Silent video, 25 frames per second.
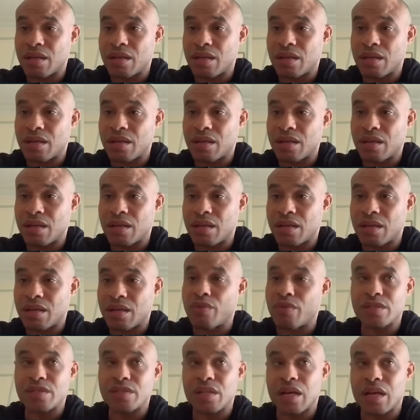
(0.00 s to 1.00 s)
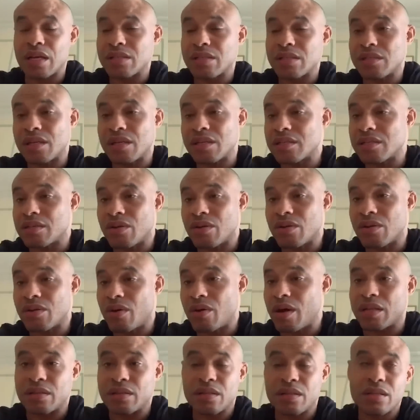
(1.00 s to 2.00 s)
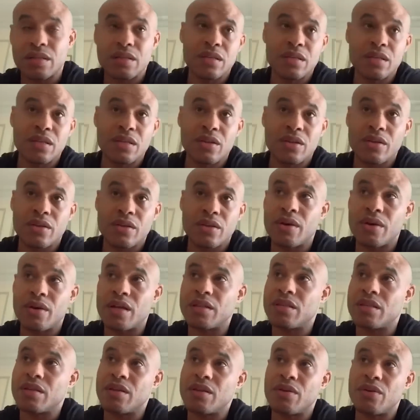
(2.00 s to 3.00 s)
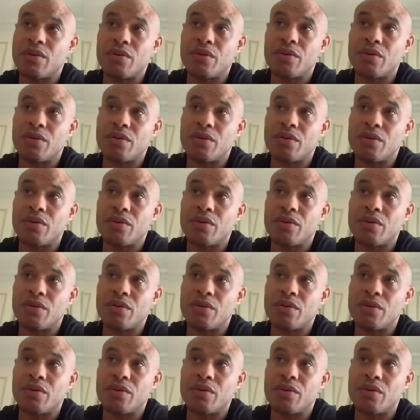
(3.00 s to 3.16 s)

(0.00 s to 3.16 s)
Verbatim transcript: you know, if you want to ruin his legacy, go ahead, go ahead.